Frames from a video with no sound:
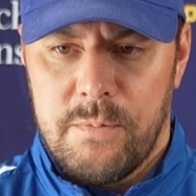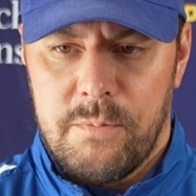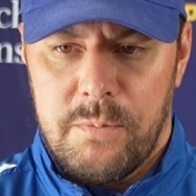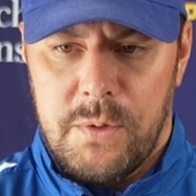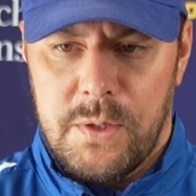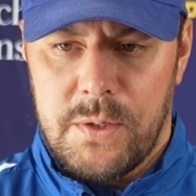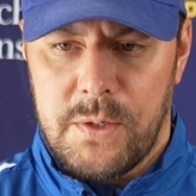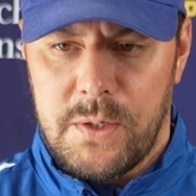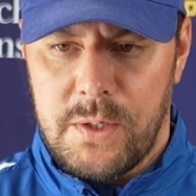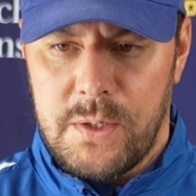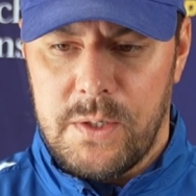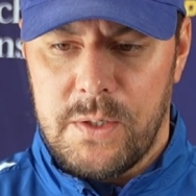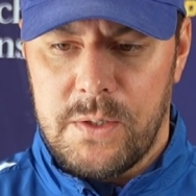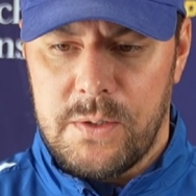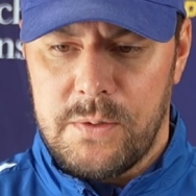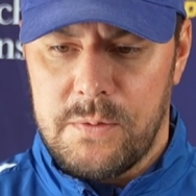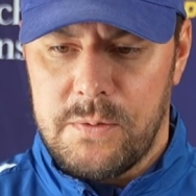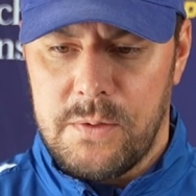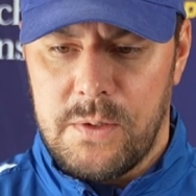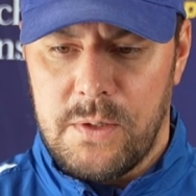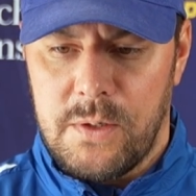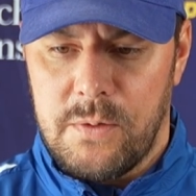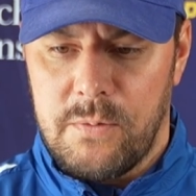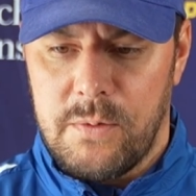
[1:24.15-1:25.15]
But,
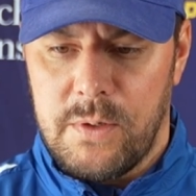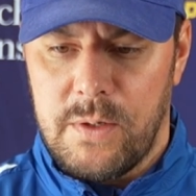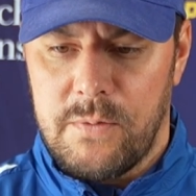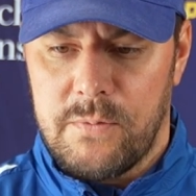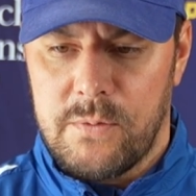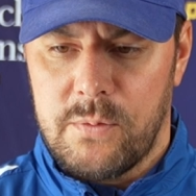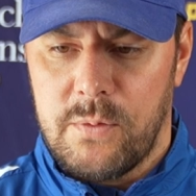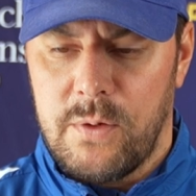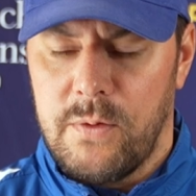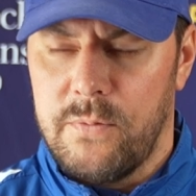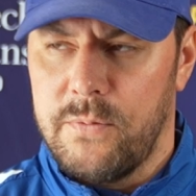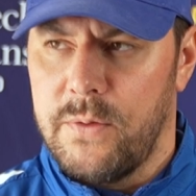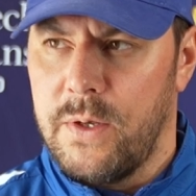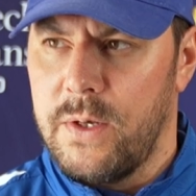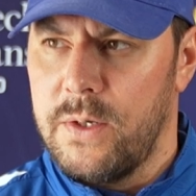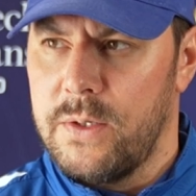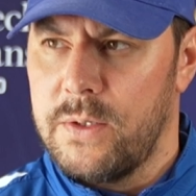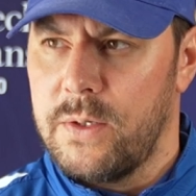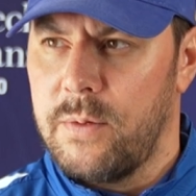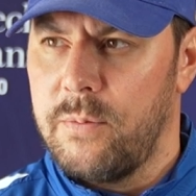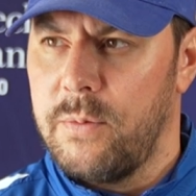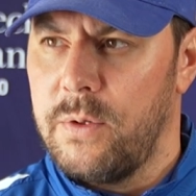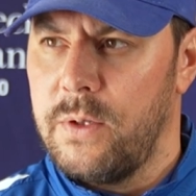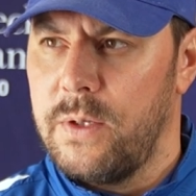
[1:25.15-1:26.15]
you know, we have 12
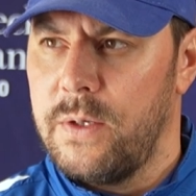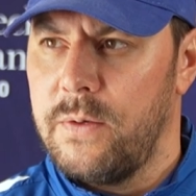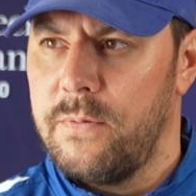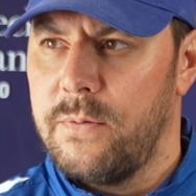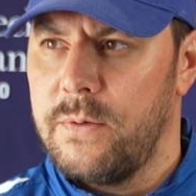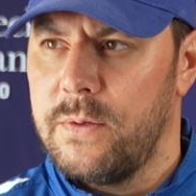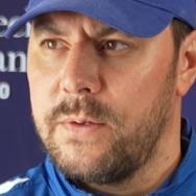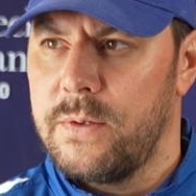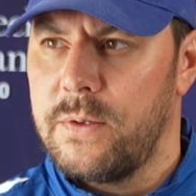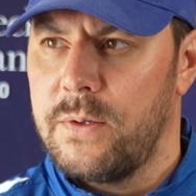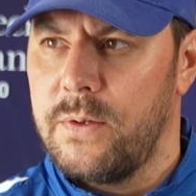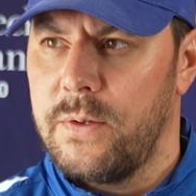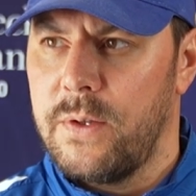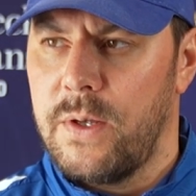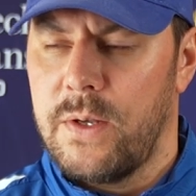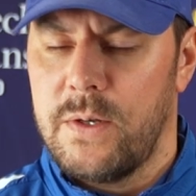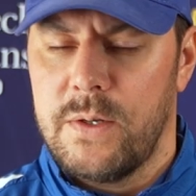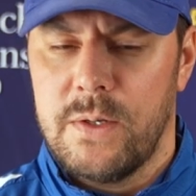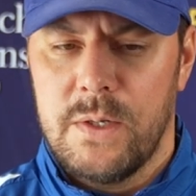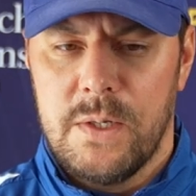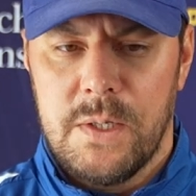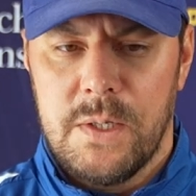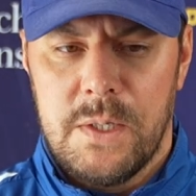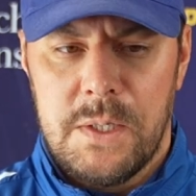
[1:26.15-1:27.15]
days, I believe, until
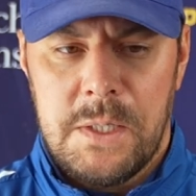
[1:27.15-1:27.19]
then,